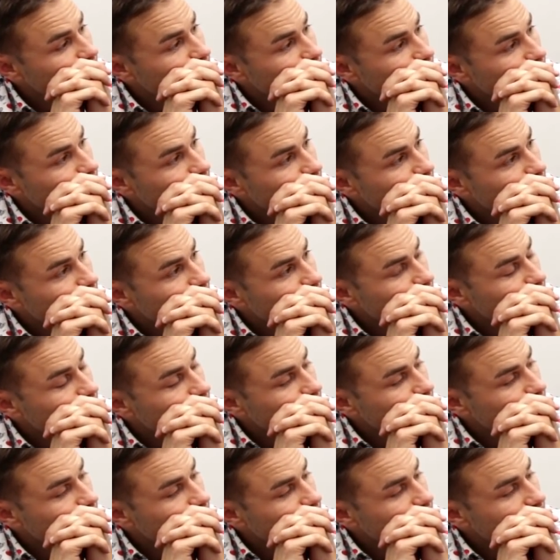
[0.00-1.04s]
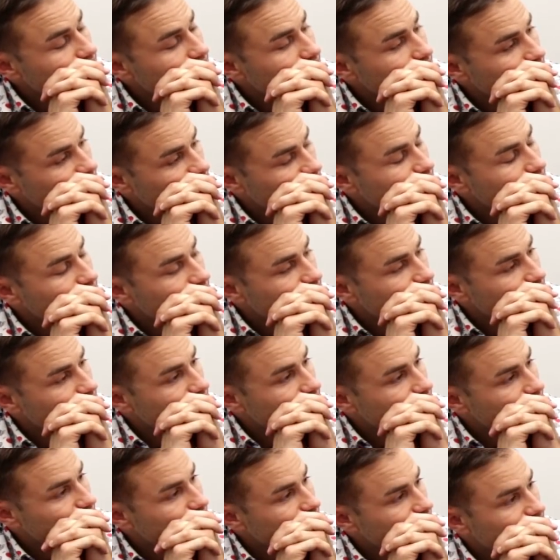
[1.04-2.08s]

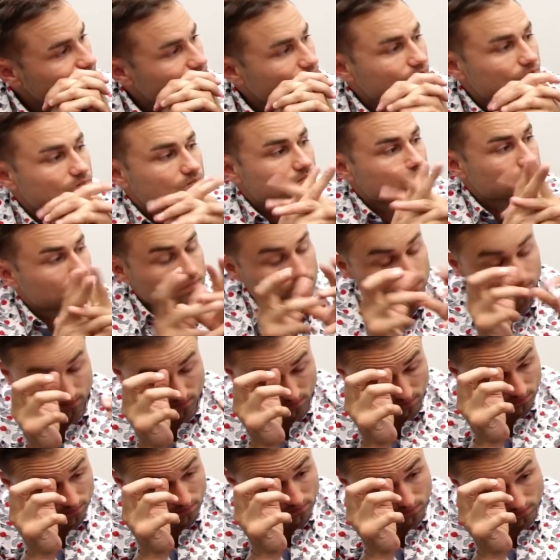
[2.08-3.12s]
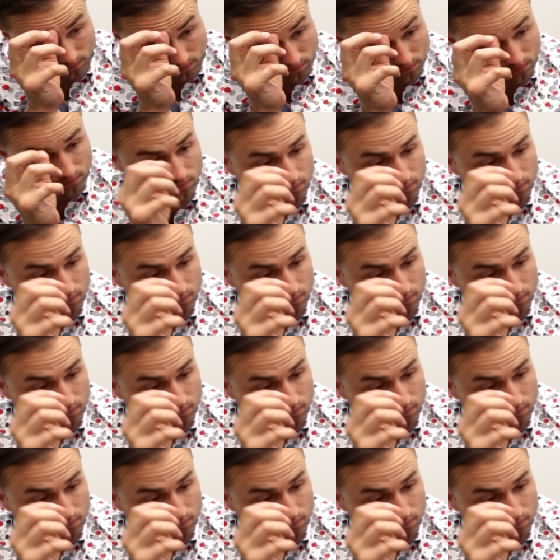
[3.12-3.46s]
The person shown says nothing.